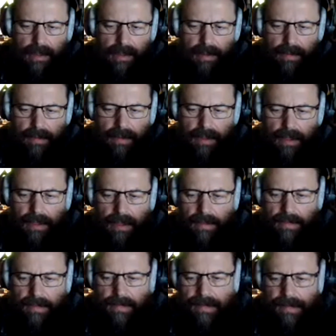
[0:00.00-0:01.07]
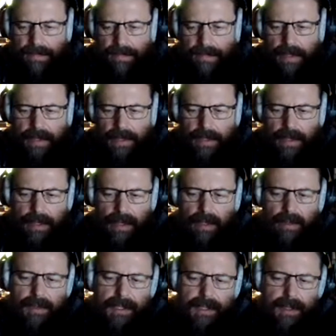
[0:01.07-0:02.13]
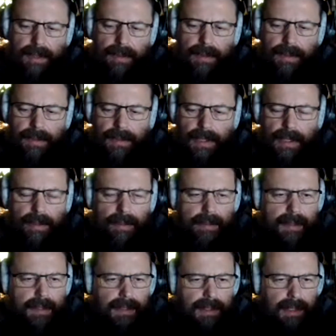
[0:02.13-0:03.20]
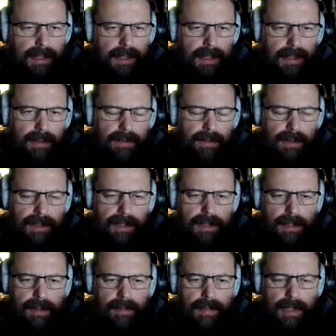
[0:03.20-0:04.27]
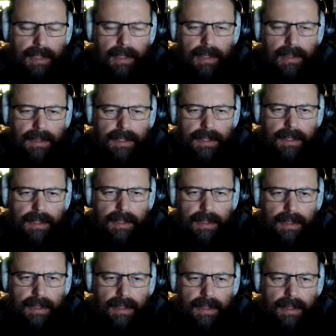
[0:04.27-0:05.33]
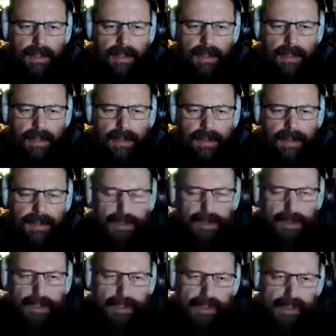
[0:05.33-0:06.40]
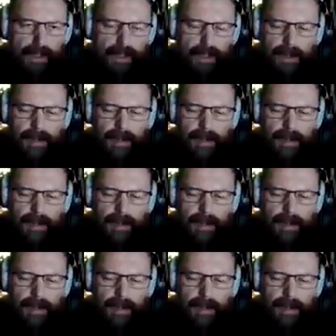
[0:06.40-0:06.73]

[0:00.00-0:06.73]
Okay. How is the audio now? That's interesting because the screen started